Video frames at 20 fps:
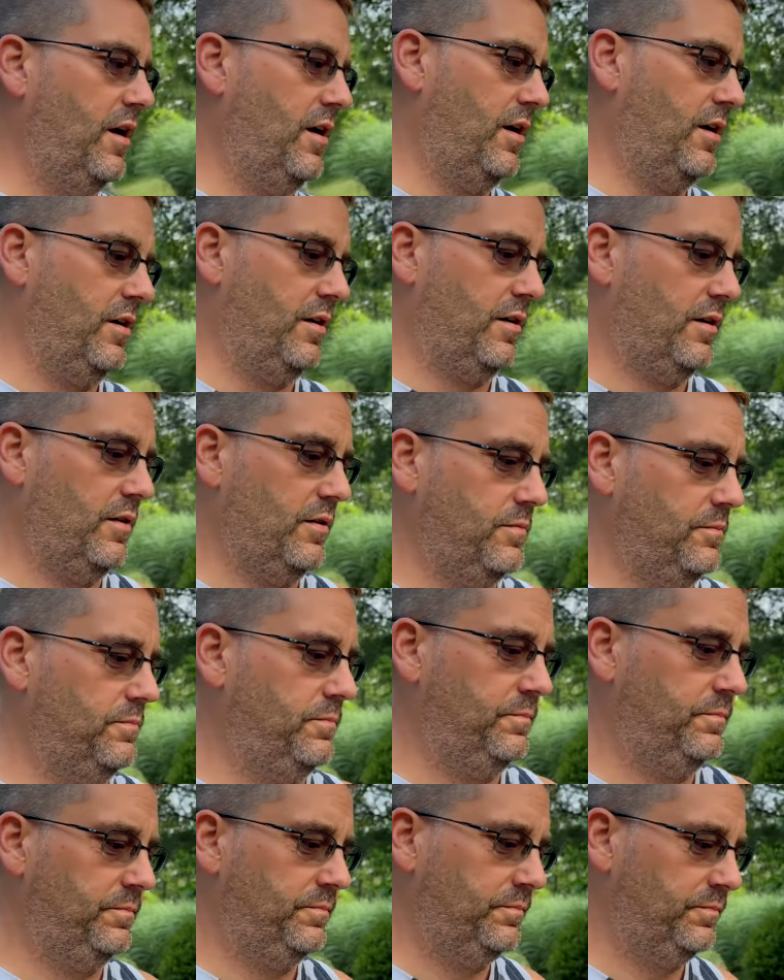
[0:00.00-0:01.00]
um,
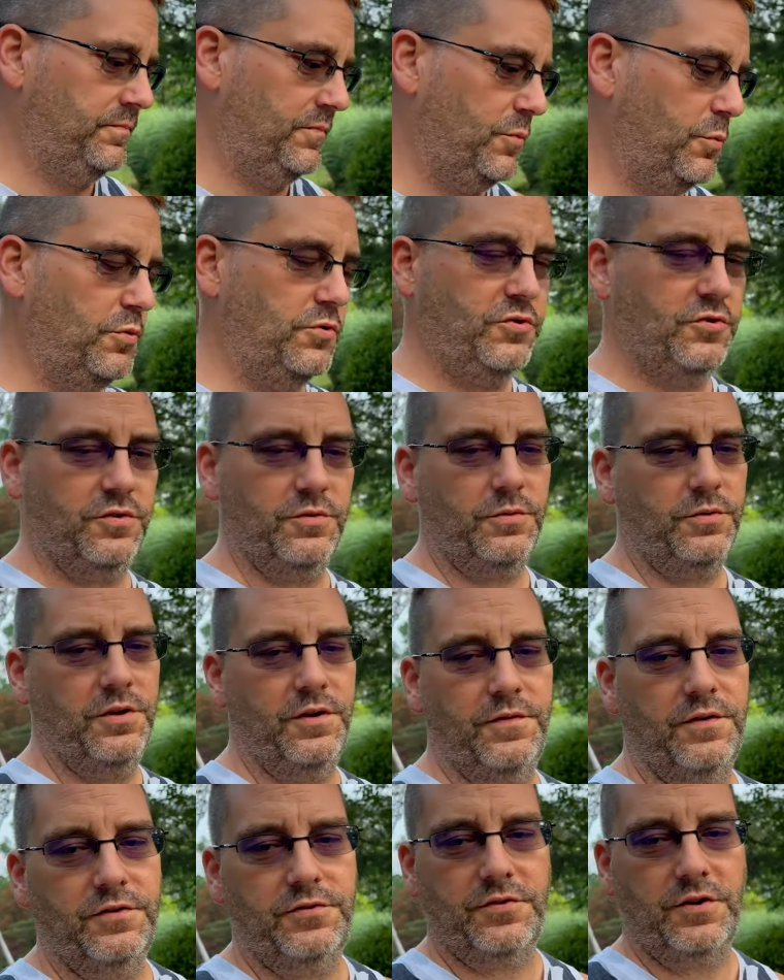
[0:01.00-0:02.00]
we'll, we'll
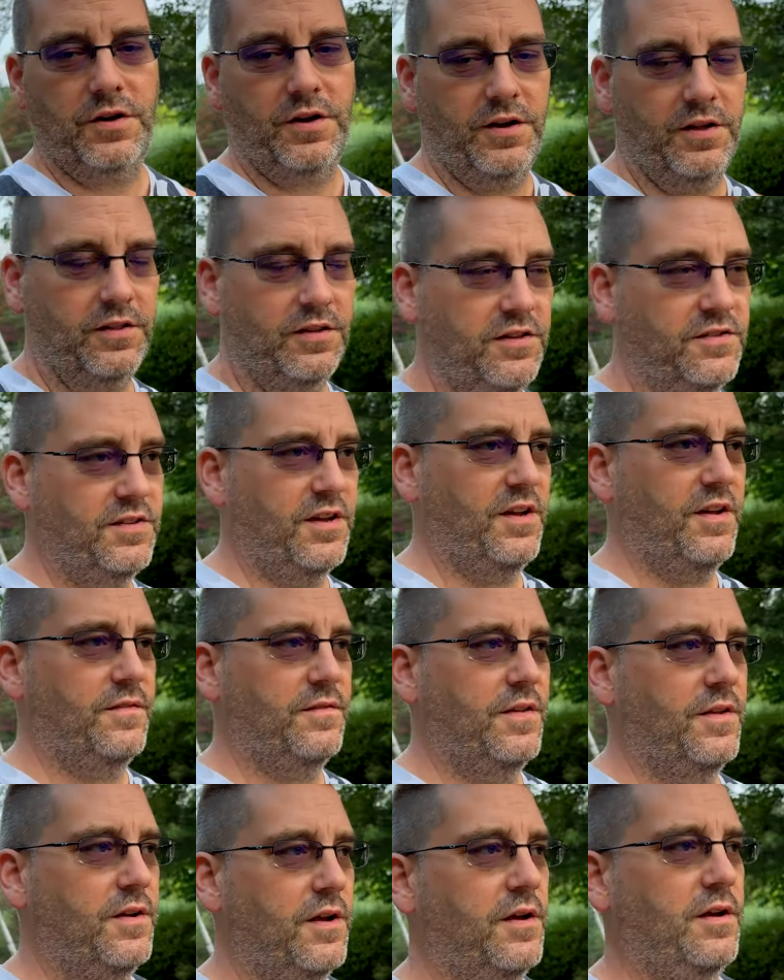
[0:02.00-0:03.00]
give it a try at least I have
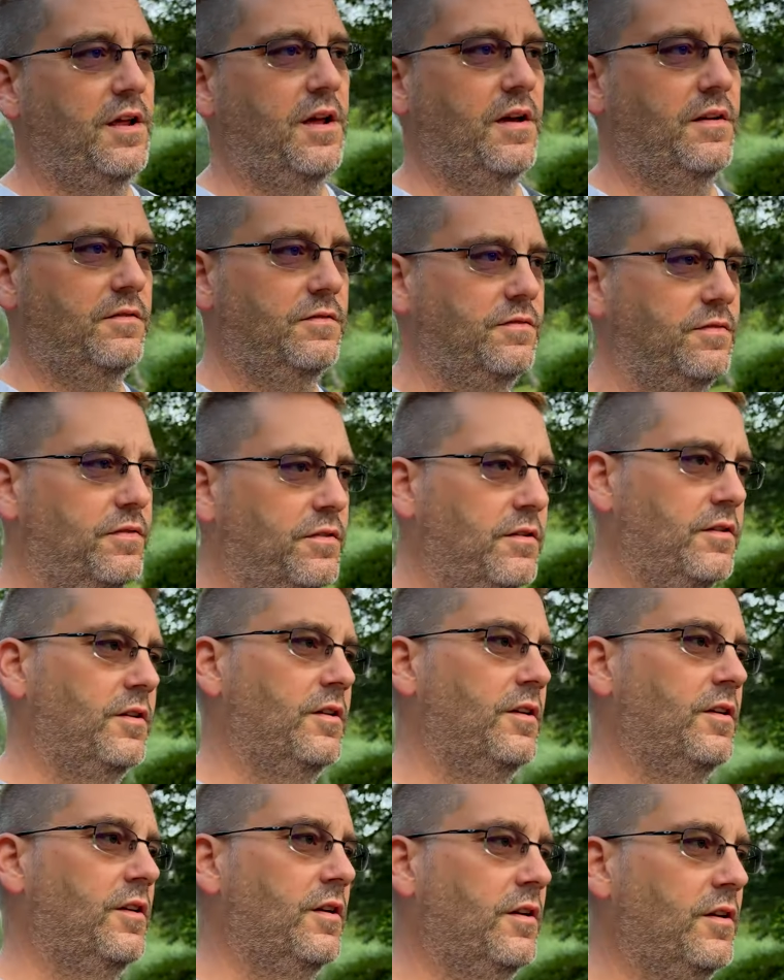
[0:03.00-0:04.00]
then I'd have
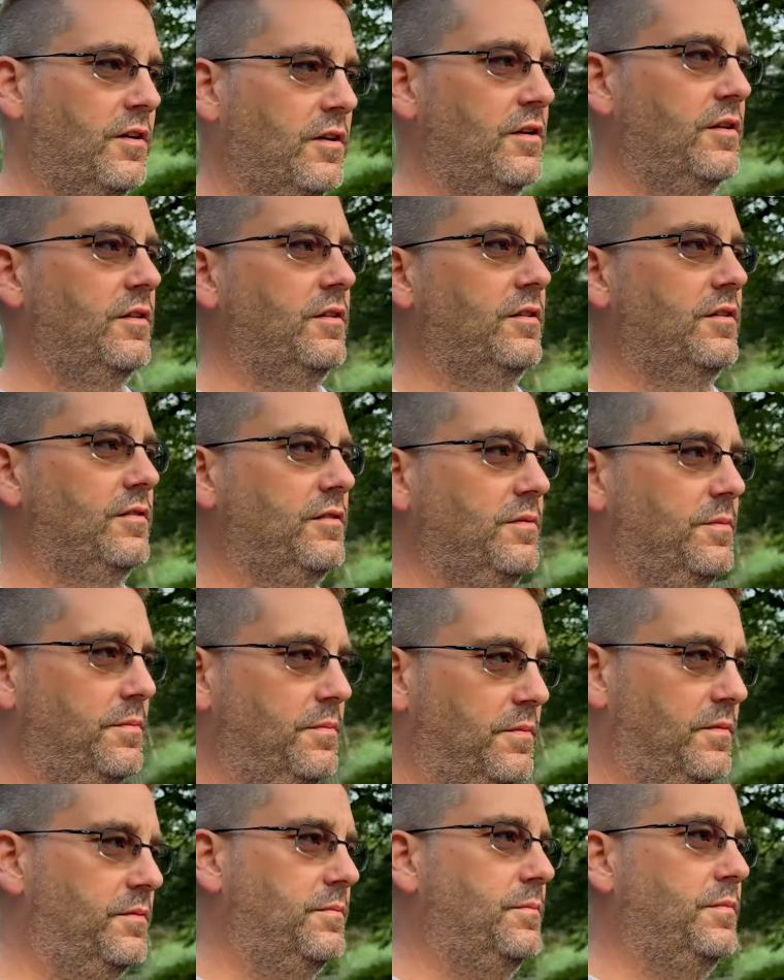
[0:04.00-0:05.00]
to
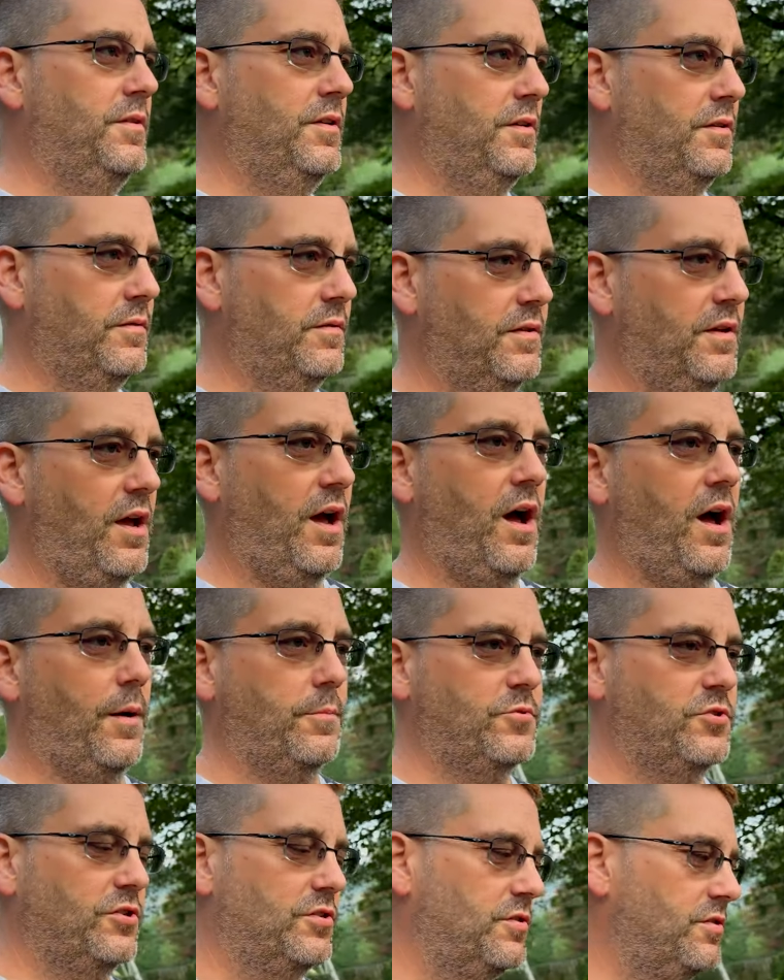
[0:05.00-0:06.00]
you know the
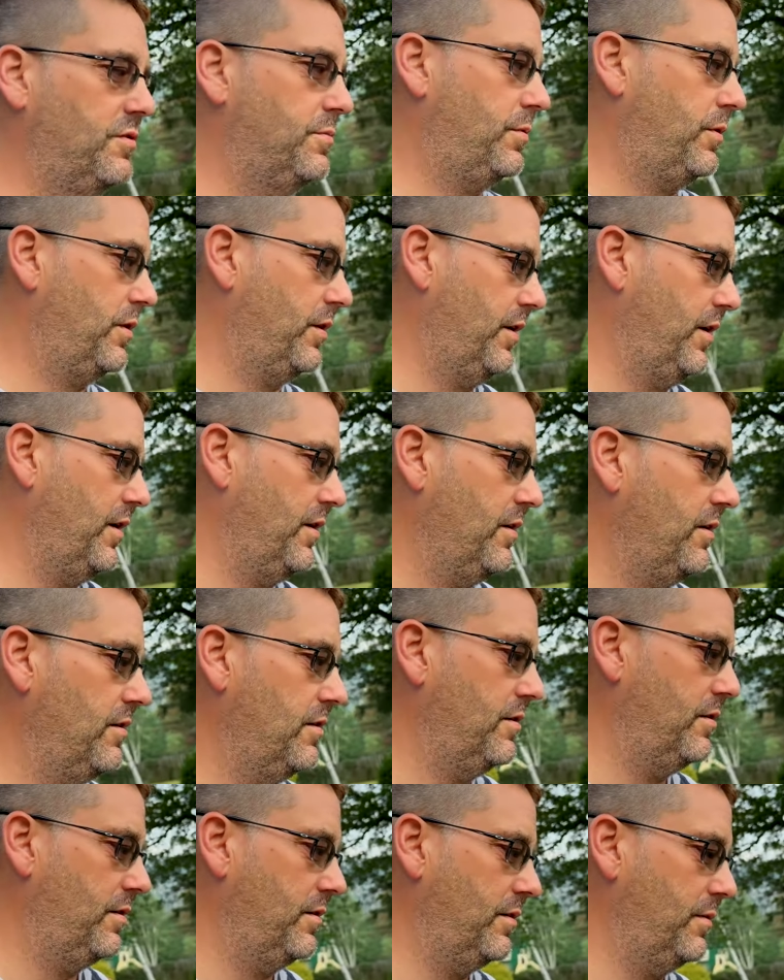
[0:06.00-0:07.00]
option to plug in
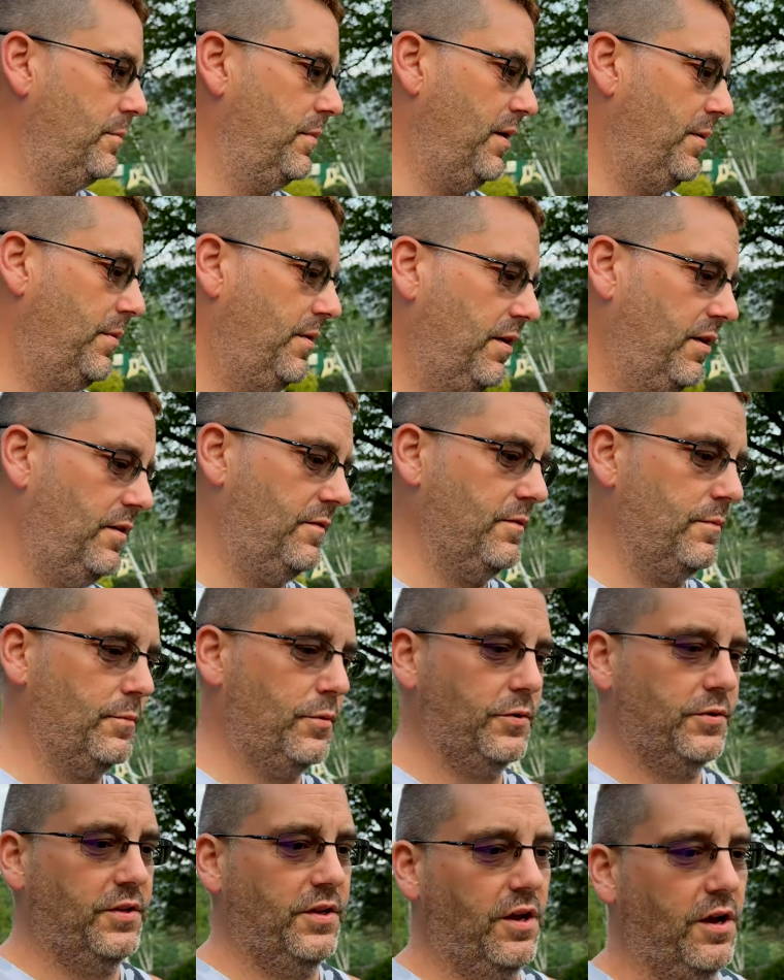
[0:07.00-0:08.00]
maybe even
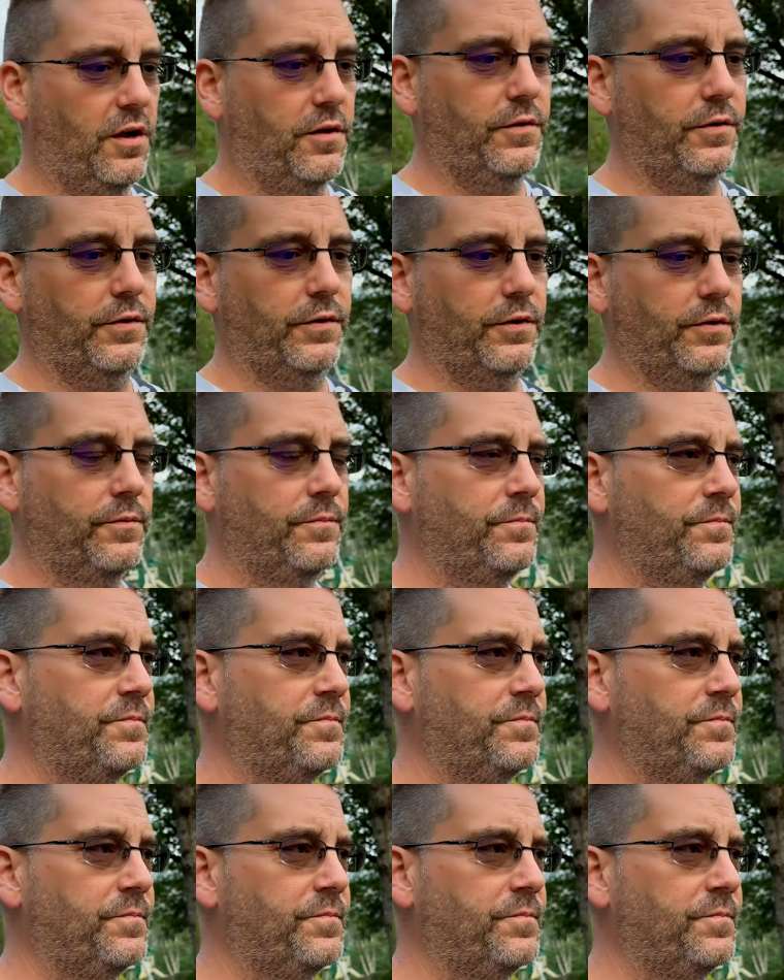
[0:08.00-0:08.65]
put the other